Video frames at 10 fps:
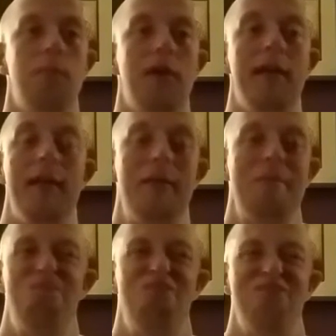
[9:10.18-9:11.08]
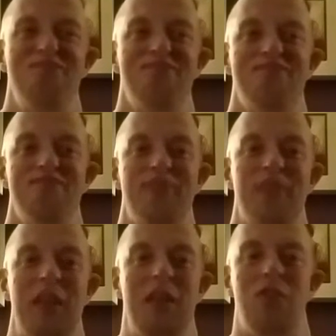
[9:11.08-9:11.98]
But
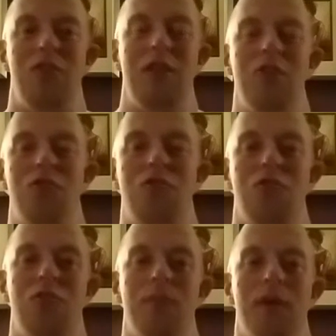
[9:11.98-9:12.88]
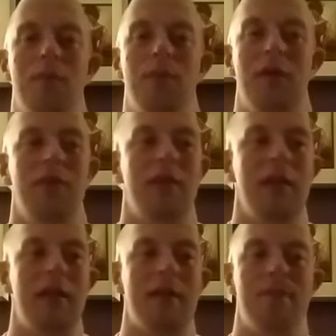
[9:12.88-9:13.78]
it's it's just a bump.
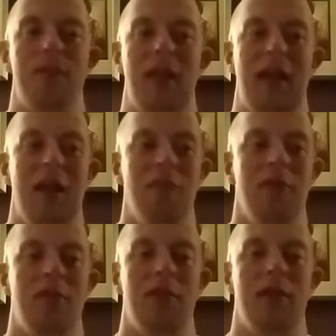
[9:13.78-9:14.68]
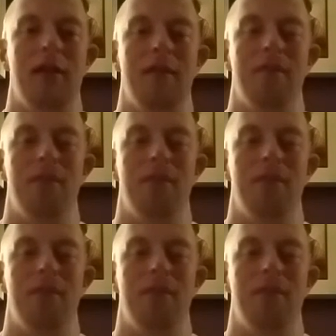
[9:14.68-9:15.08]
Everything everything